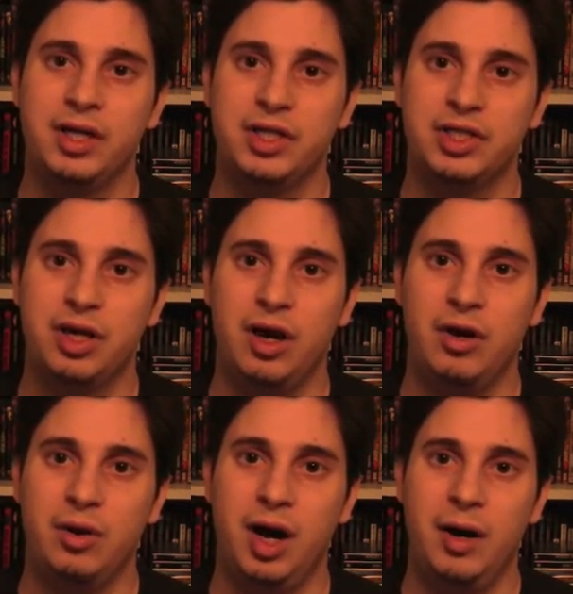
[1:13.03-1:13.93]

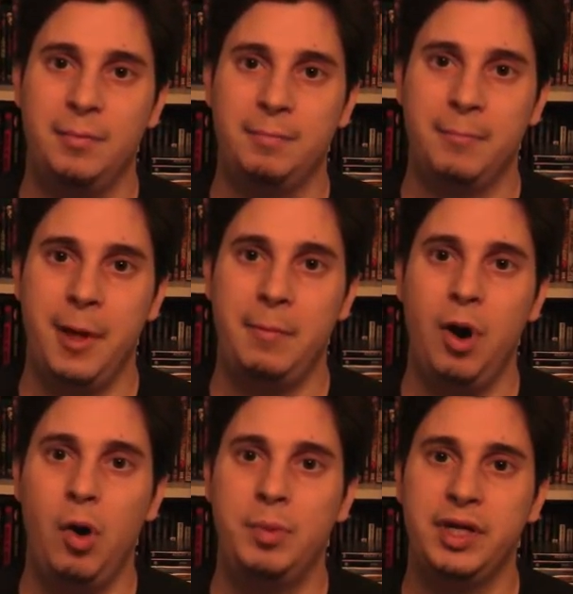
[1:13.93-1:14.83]
So I'm
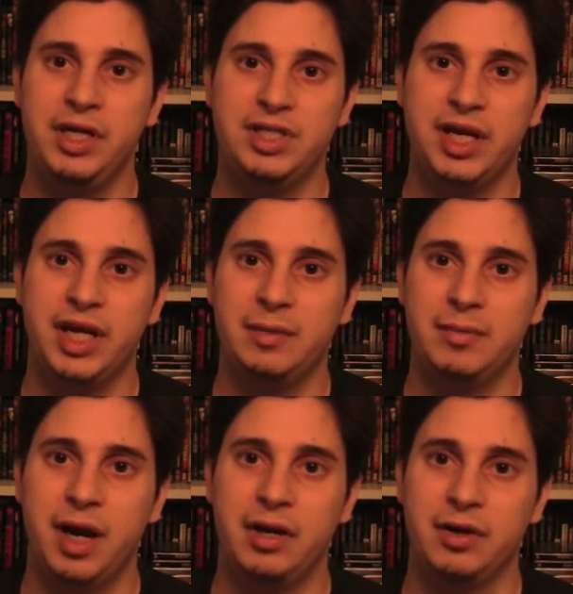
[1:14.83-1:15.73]
hoping he's getting
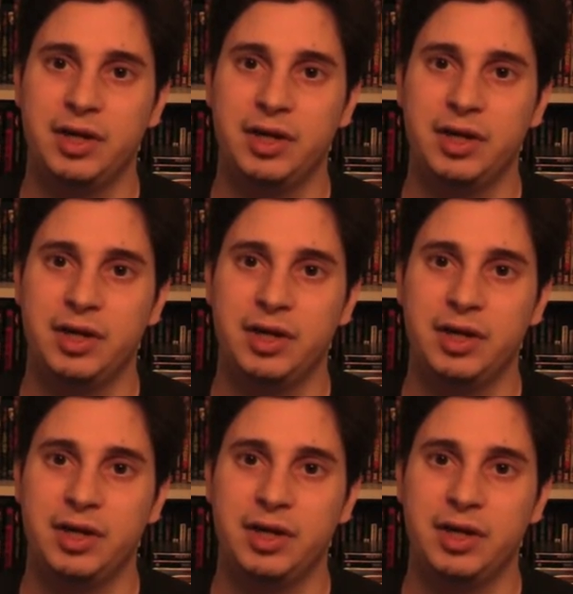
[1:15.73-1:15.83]
better.